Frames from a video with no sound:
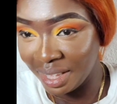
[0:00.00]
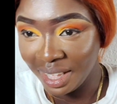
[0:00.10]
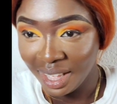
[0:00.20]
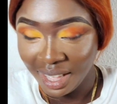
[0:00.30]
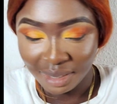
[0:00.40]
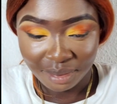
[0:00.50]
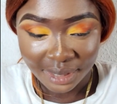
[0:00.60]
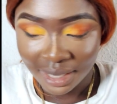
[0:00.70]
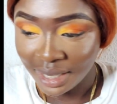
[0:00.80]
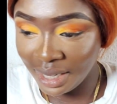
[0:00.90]
that's
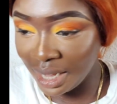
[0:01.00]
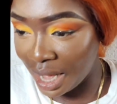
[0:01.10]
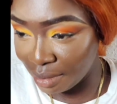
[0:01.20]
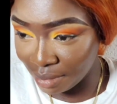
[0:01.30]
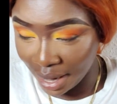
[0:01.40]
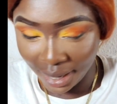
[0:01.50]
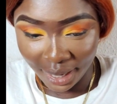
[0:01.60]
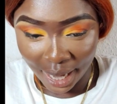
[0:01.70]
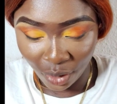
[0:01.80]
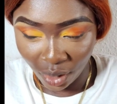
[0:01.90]
why I have to do my
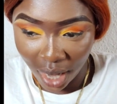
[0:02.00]
eyeliner